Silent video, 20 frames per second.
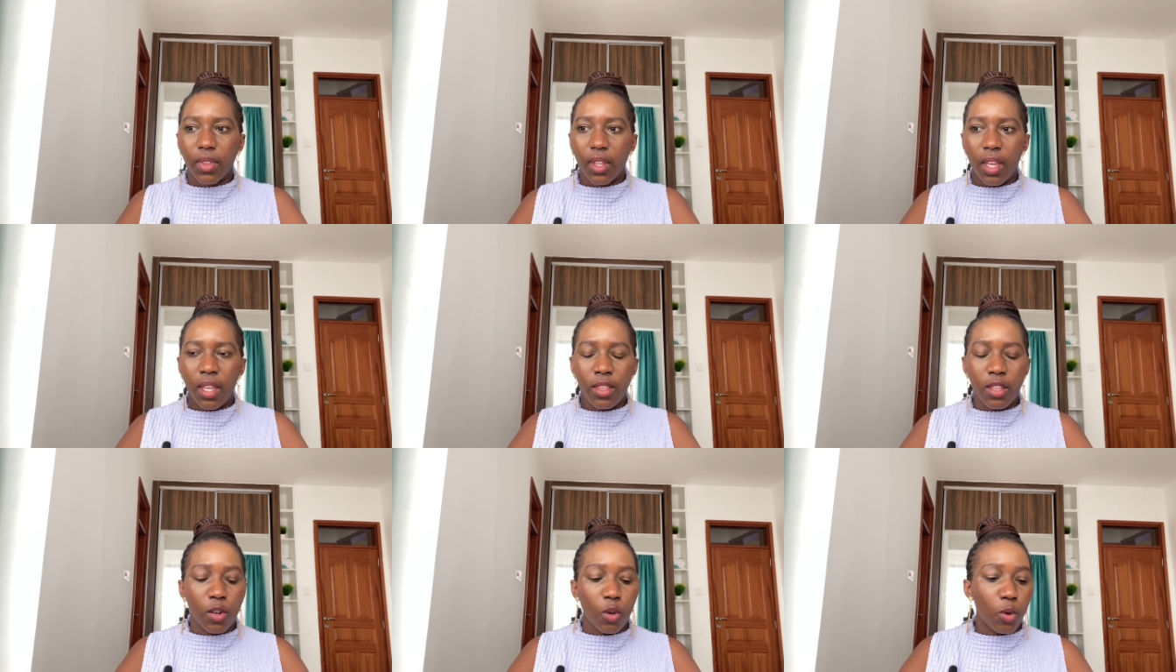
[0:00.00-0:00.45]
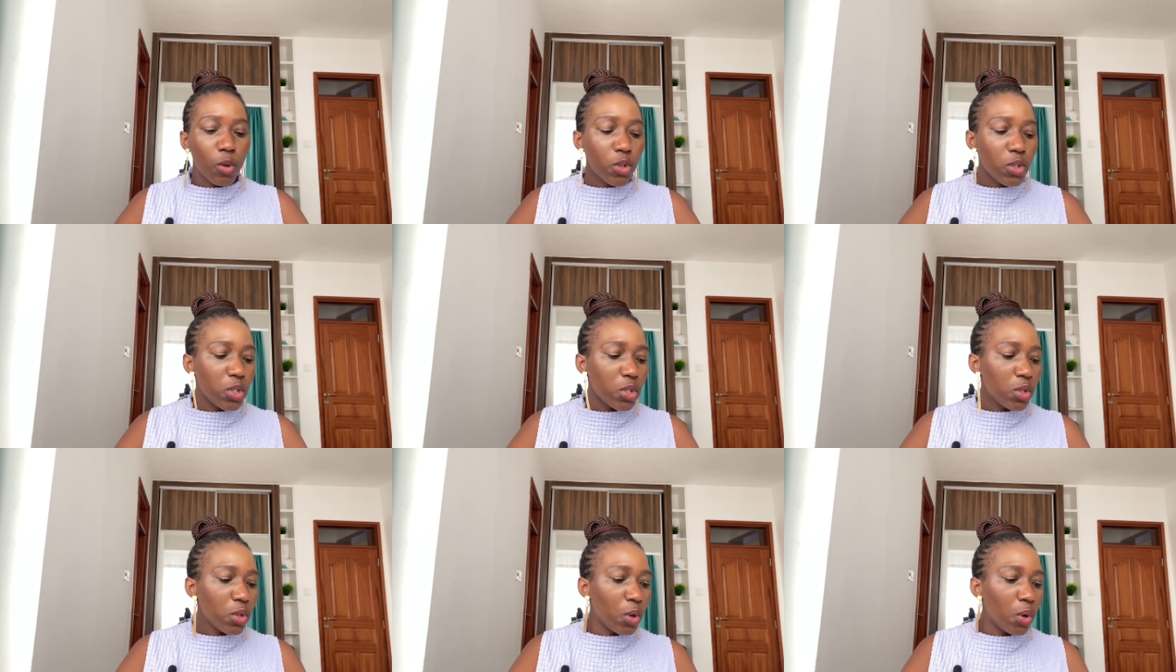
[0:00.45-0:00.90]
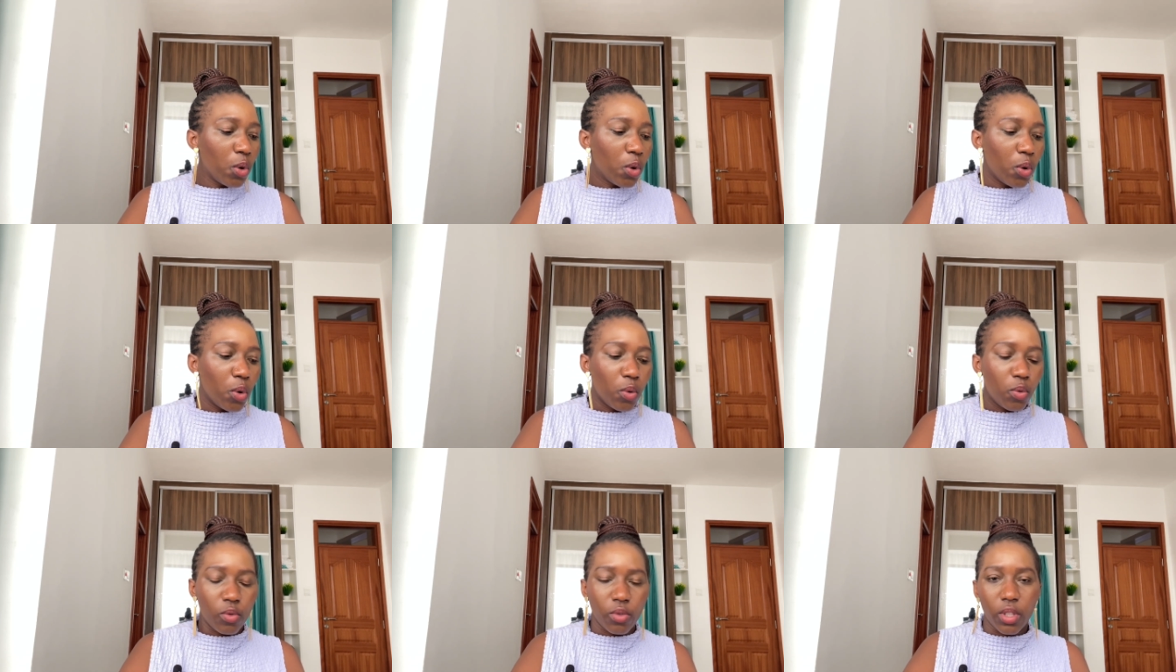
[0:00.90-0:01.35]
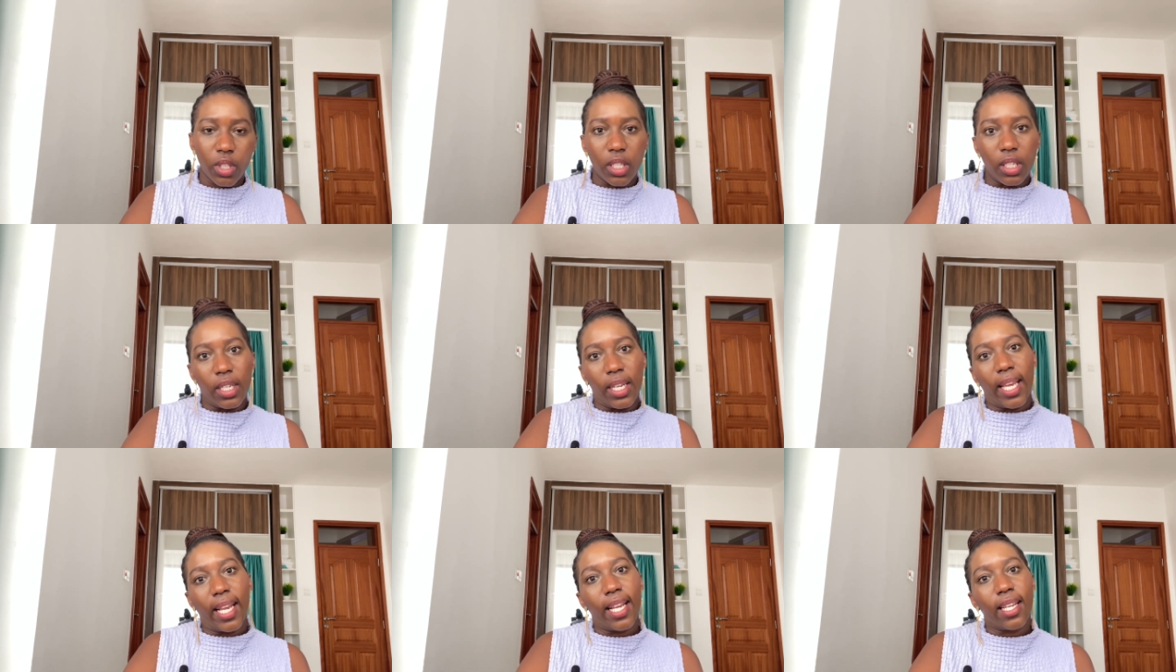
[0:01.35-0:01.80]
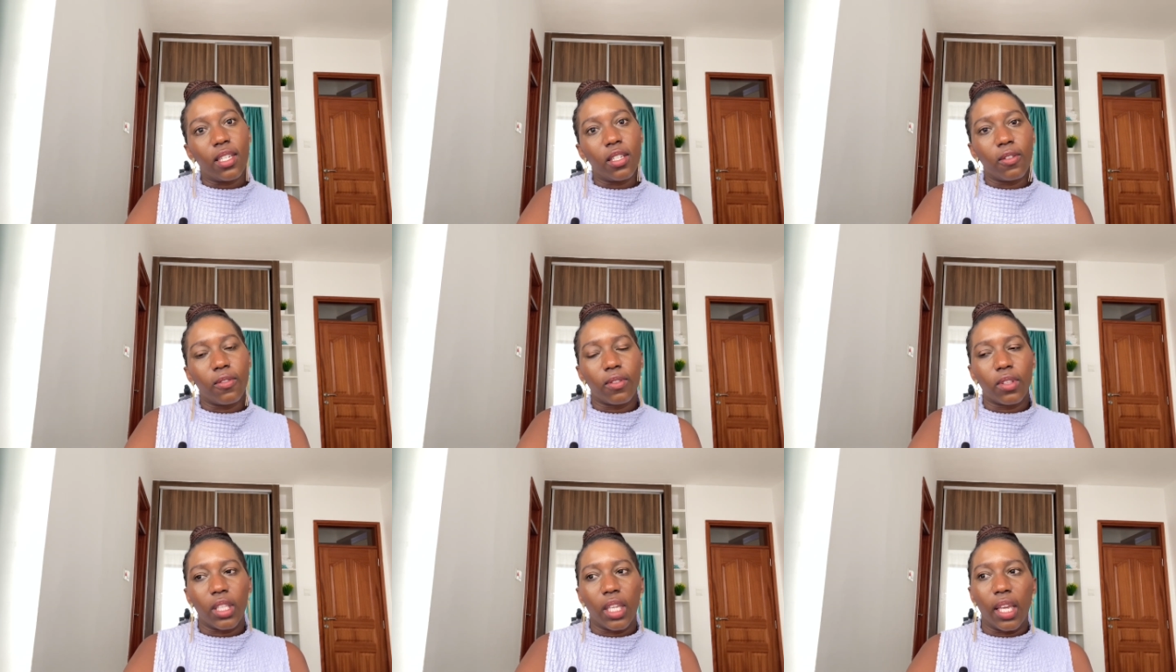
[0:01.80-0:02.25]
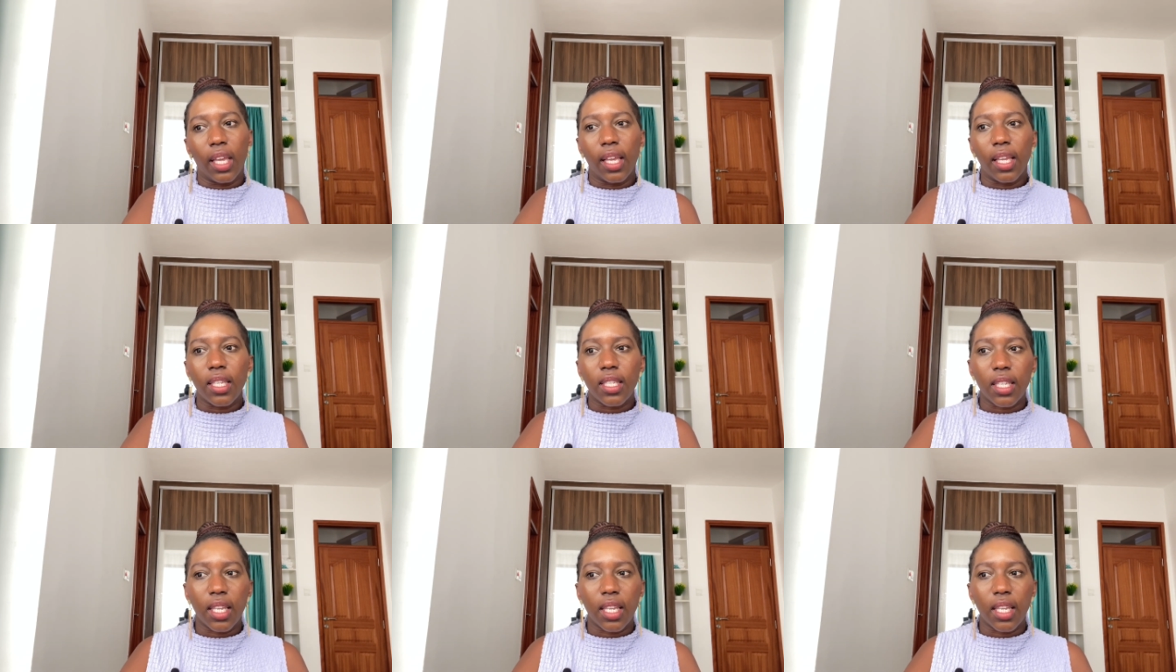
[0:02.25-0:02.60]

and then also the negative things,